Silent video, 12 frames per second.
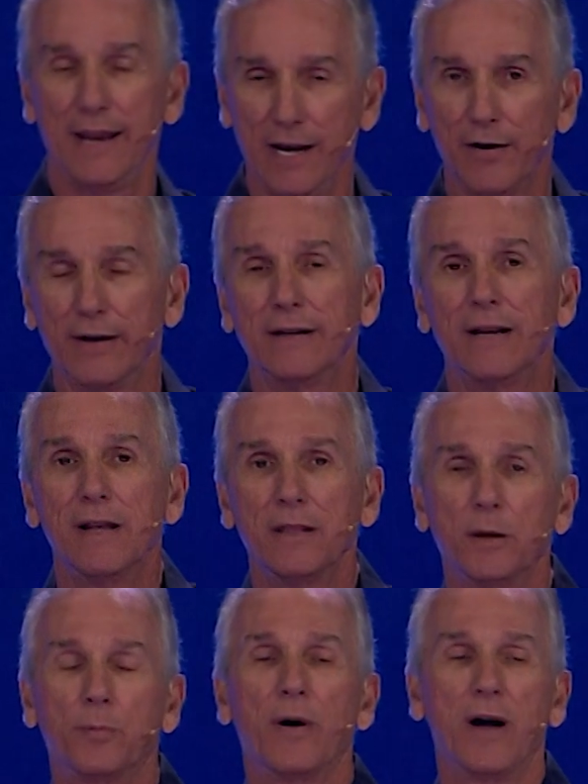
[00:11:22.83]
inherit
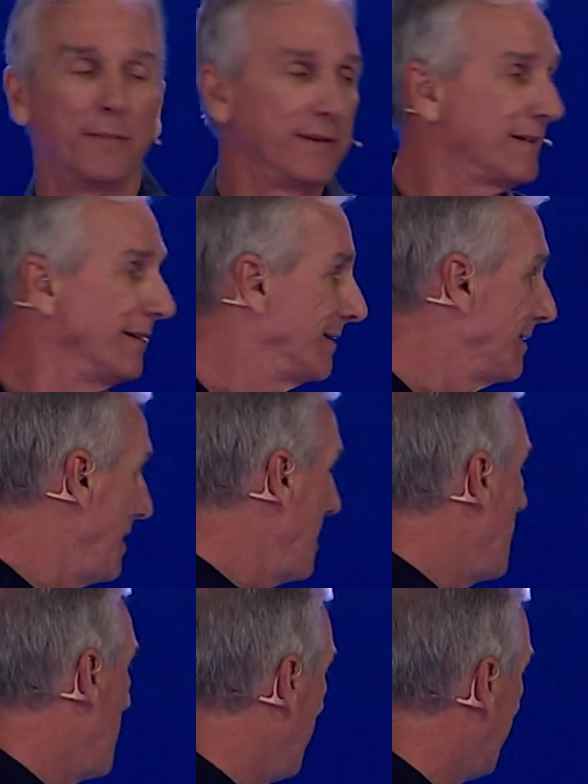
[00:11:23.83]
the promises
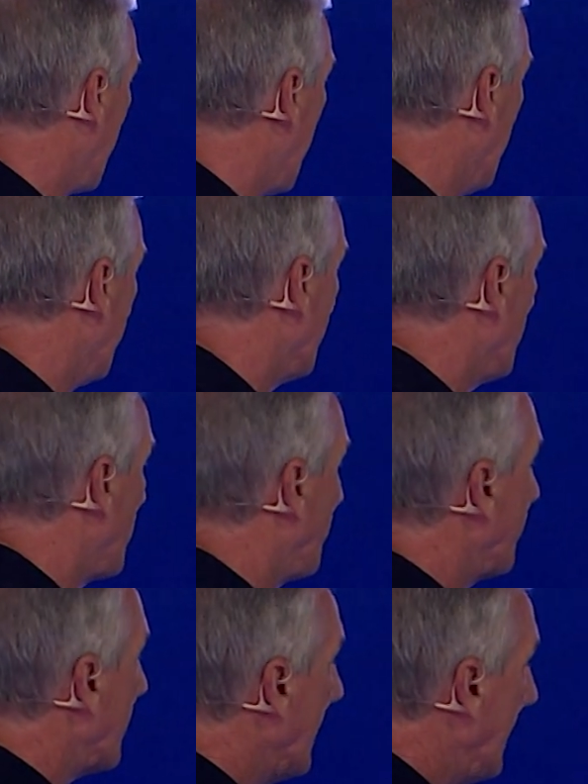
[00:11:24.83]
of God.
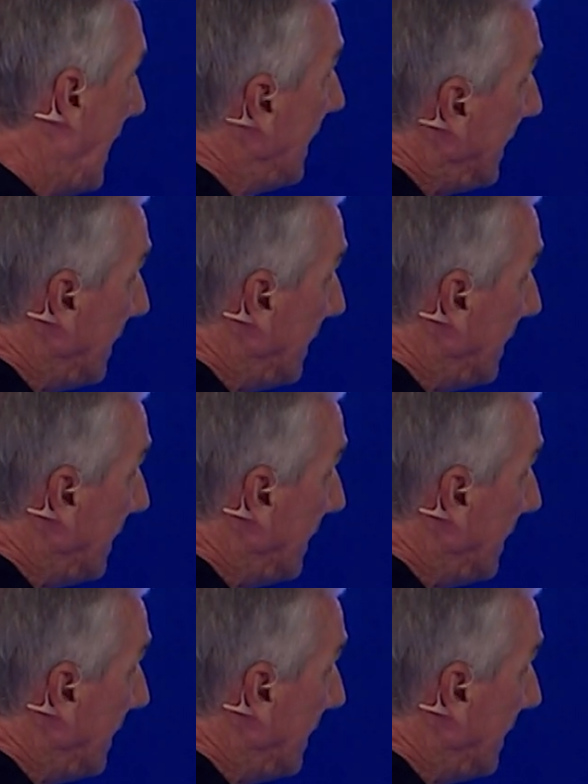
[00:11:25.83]
And